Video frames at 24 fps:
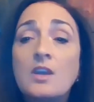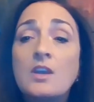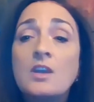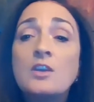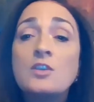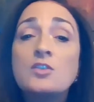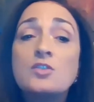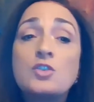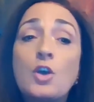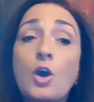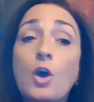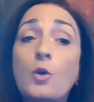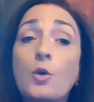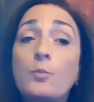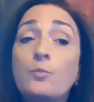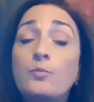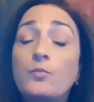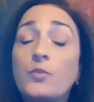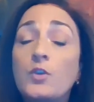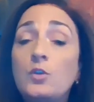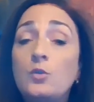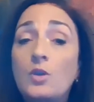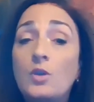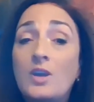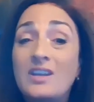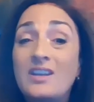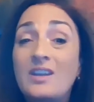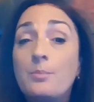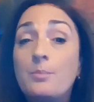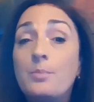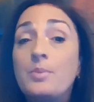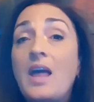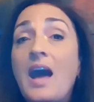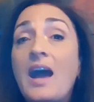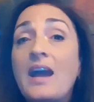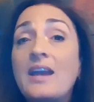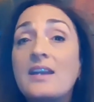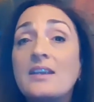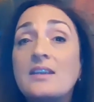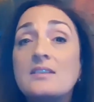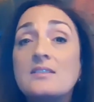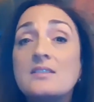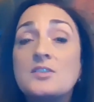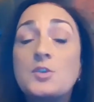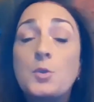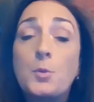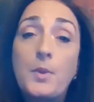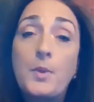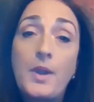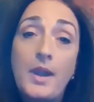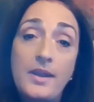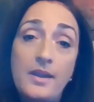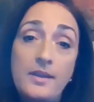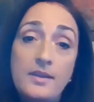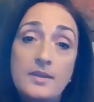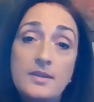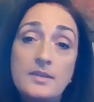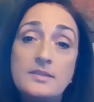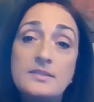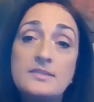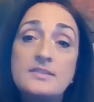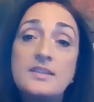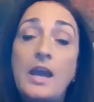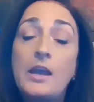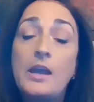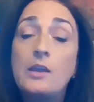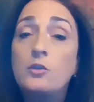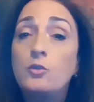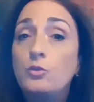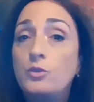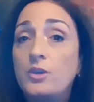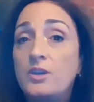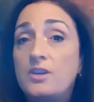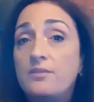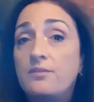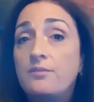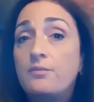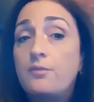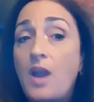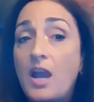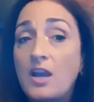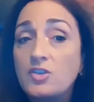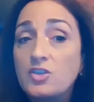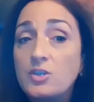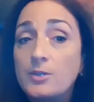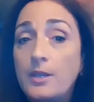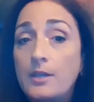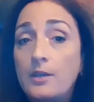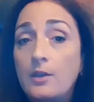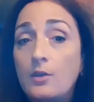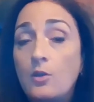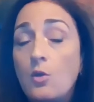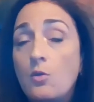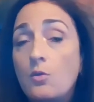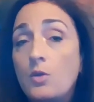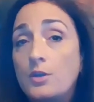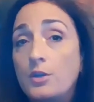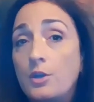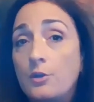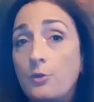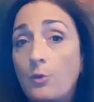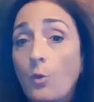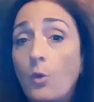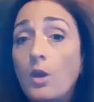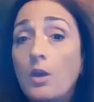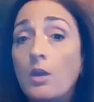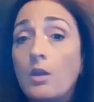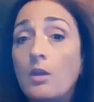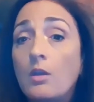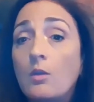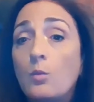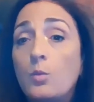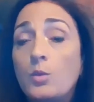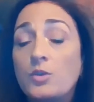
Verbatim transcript: So you can apply serenity diluted in fractionated coconut oil,